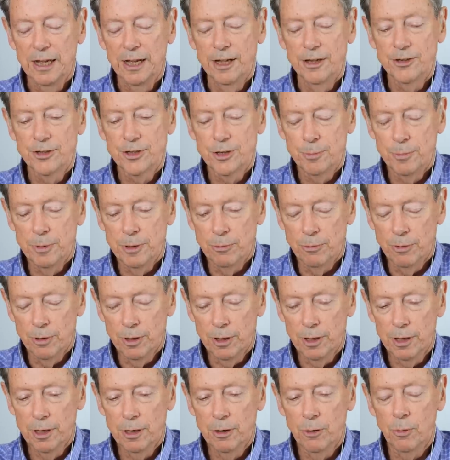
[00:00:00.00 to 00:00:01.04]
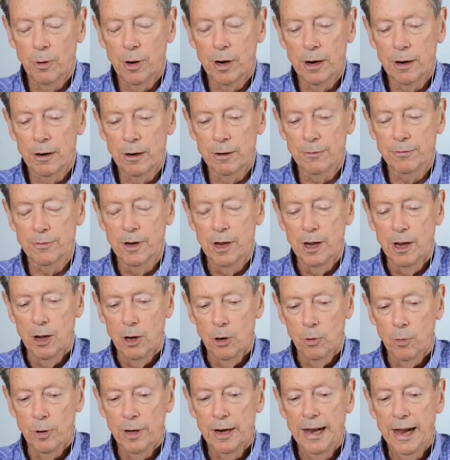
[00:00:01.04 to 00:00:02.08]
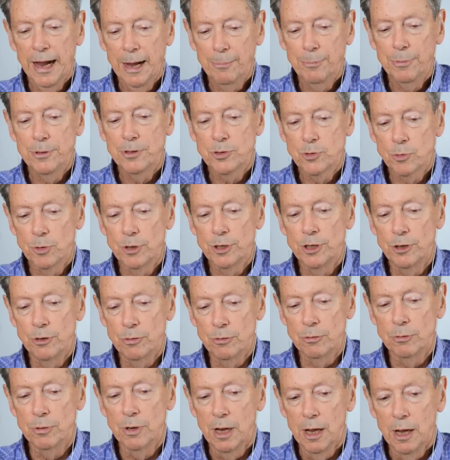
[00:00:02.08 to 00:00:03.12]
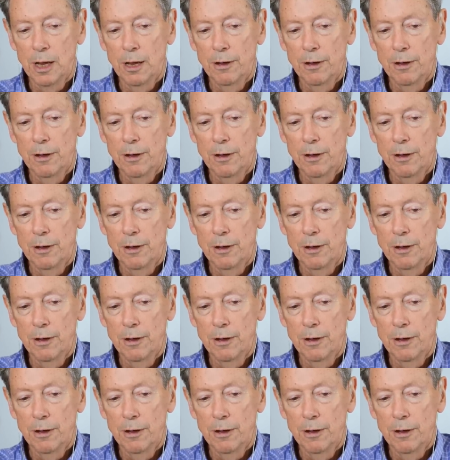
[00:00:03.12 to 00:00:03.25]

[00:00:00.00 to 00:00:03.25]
it's to be really aware of what happens when you